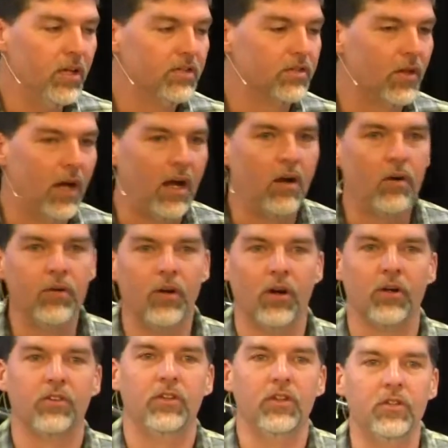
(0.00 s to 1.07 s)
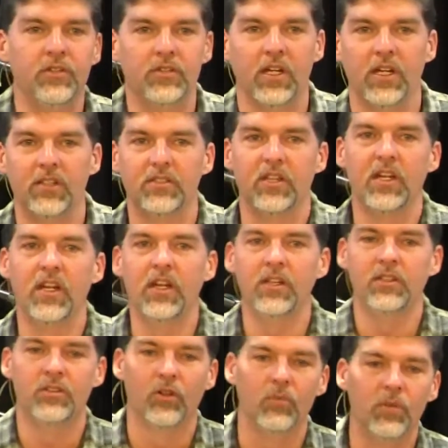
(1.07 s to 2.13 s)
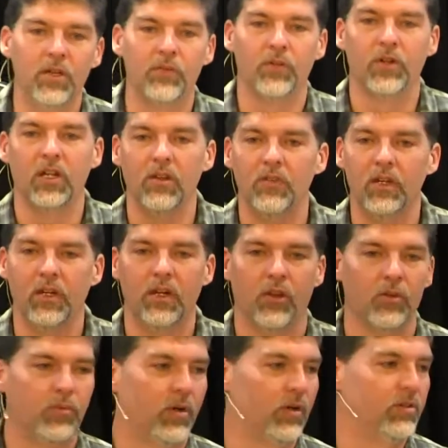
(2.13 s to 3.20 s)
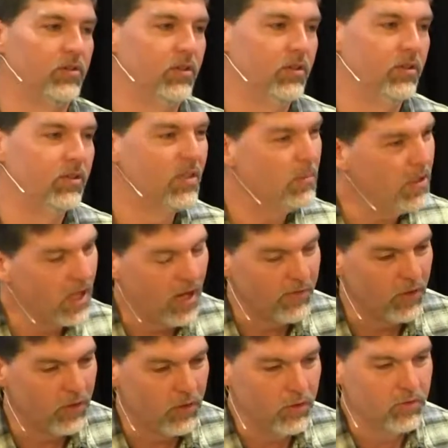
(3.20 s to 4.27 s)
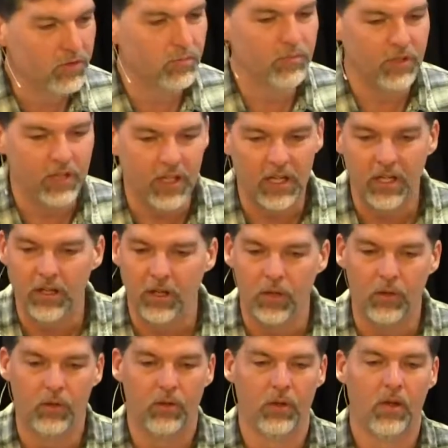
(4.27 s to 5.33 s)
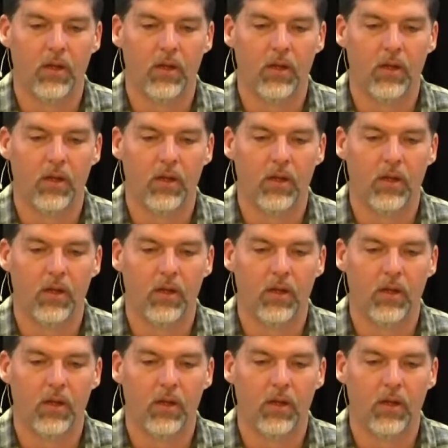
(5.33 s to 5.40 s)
So, how on earth do you say it's hinged on me forgiving another person? Does that mean I have to do something to gain it? No.